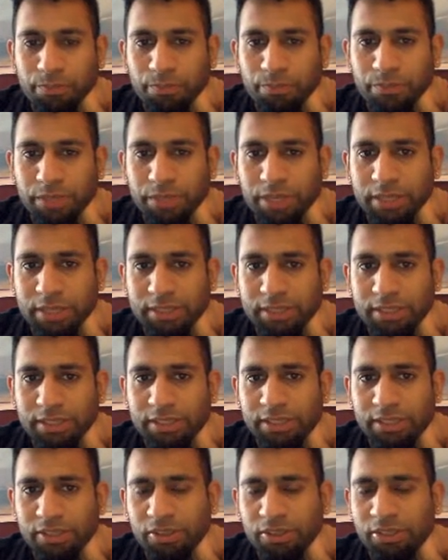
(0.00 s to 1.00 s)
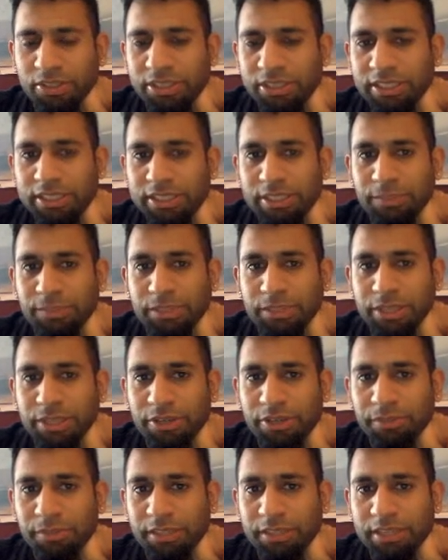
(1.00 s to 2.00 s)
And here already it jumps out at
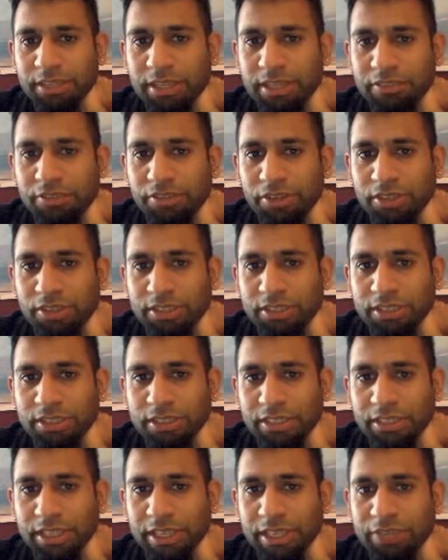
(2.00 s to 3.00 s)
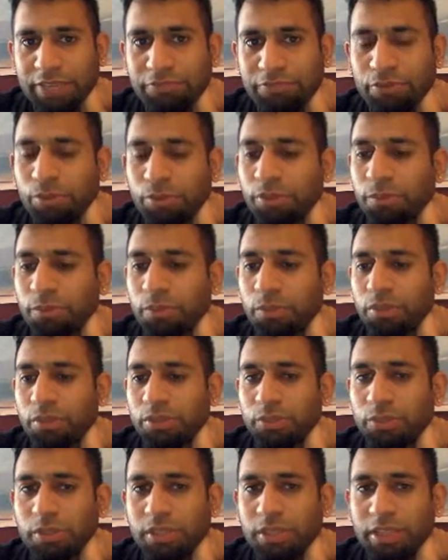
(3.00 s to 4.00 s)
me that I've got a focal point. We
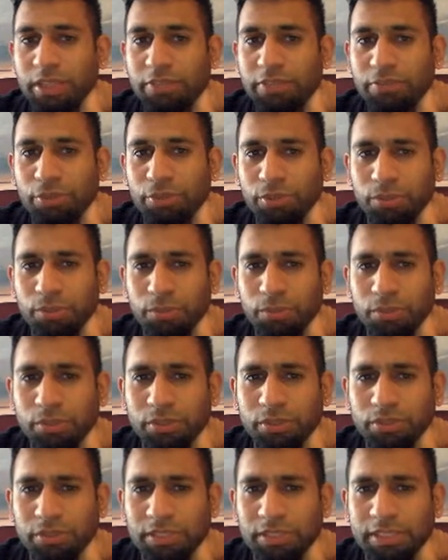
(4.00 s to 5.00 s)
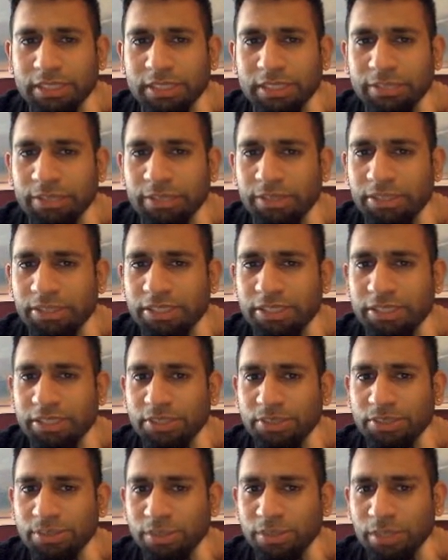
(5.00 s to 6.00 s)
call that a focal point for the checkmate on
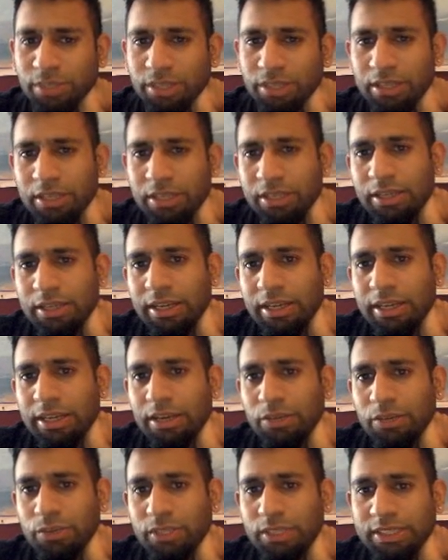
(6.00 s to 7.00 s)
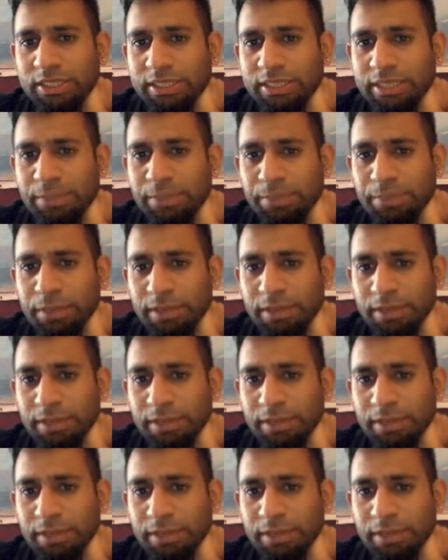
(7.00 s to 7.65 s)
g2. And this is a pin.